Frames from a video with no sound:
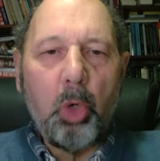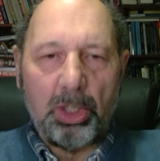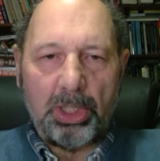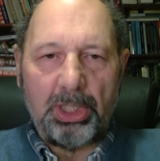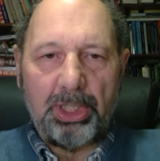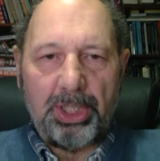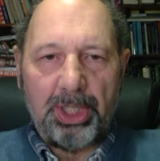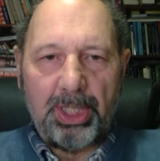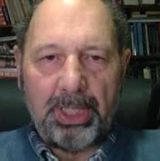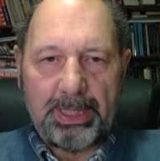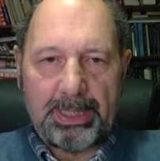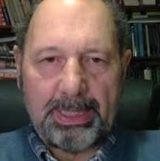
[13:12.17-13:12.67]

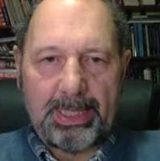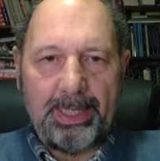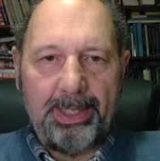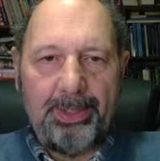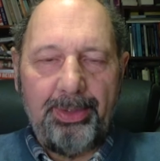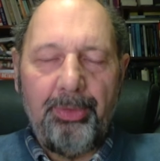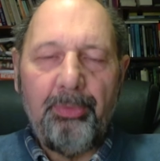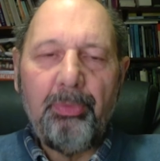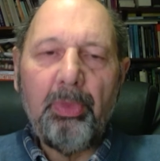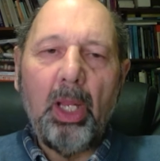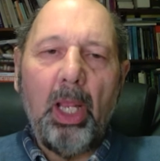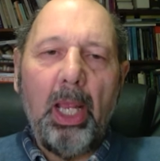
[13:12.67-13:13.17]
What it
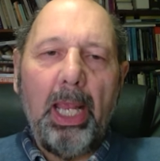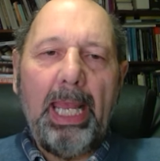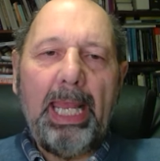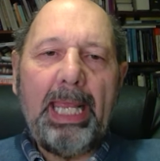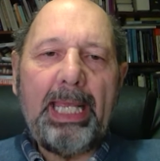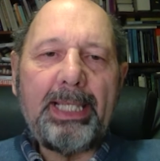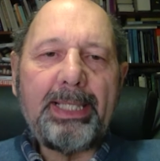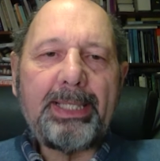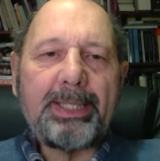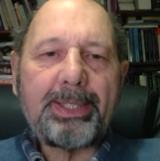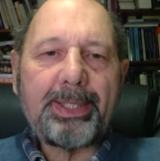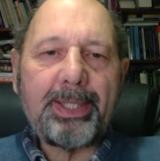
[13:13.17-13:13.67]
is, though,
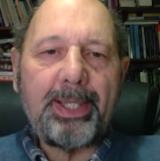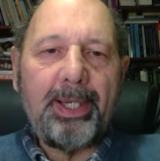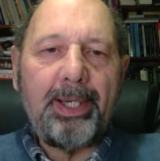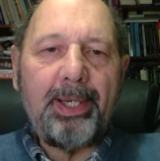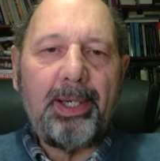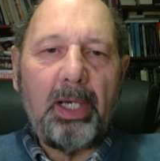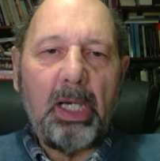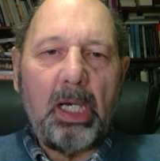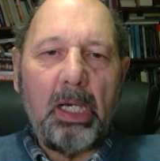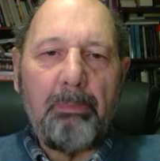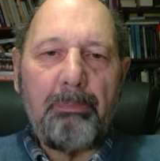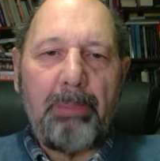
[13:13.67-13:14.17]

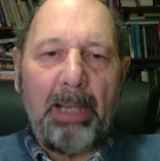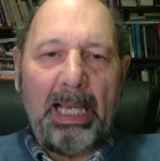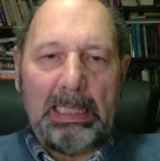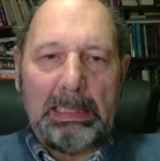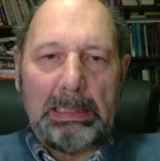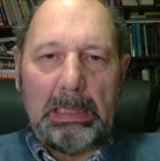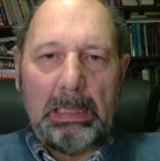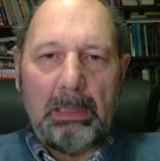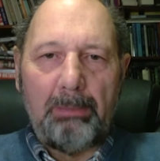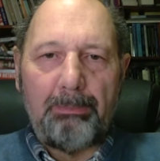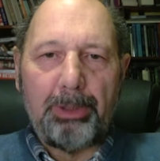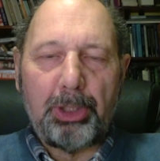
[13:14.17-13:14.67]
is uh, a
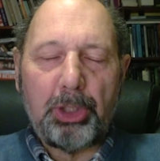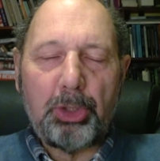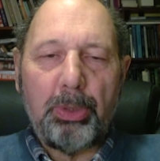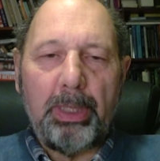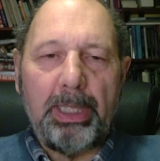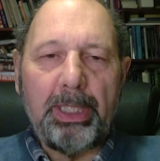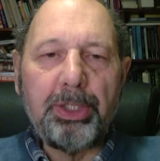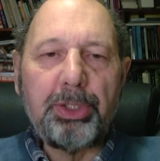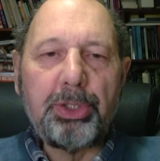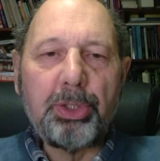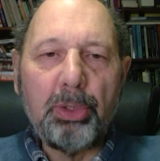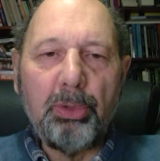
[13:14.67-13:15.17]
battle
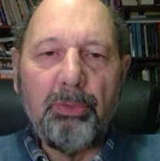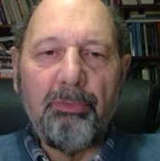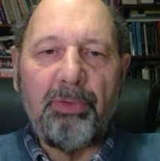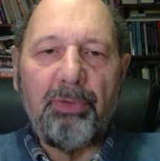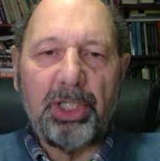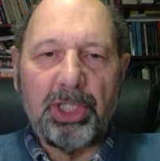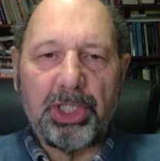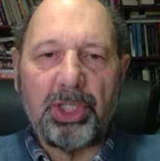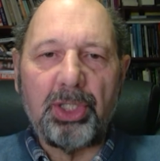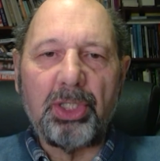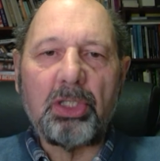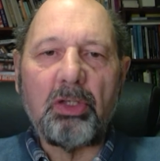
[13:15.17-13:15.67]
between
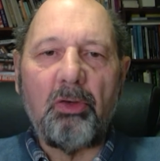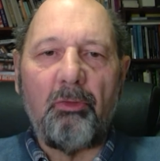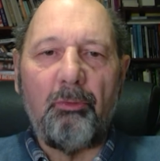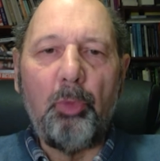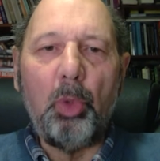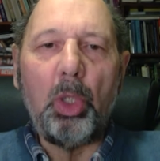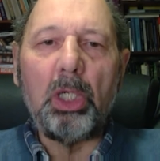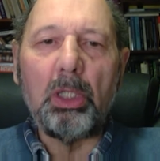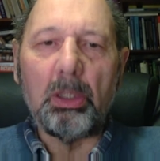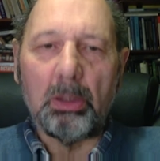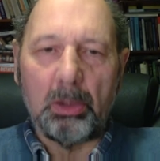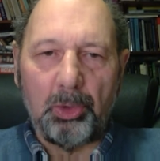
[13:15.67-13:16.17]
two
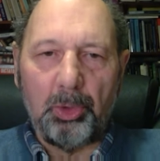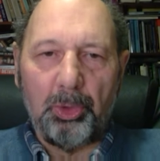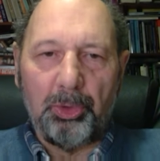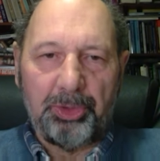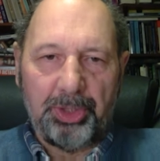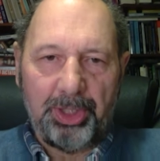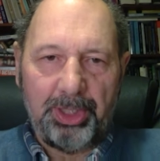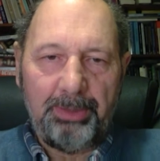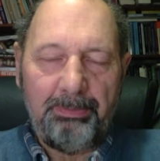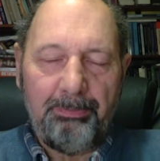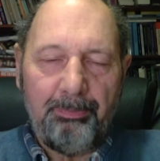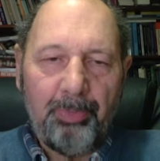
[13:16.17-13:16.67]
visions of
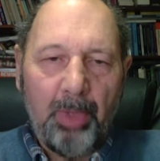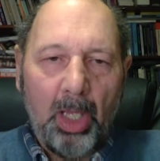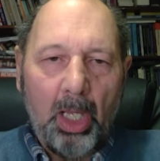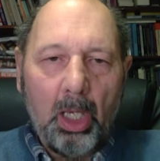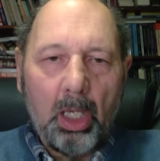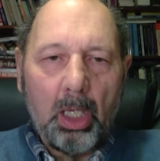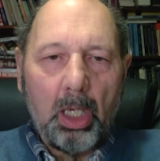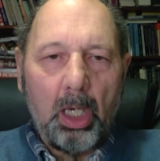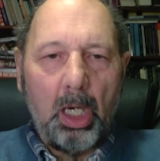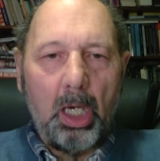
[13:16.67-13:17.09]
world order.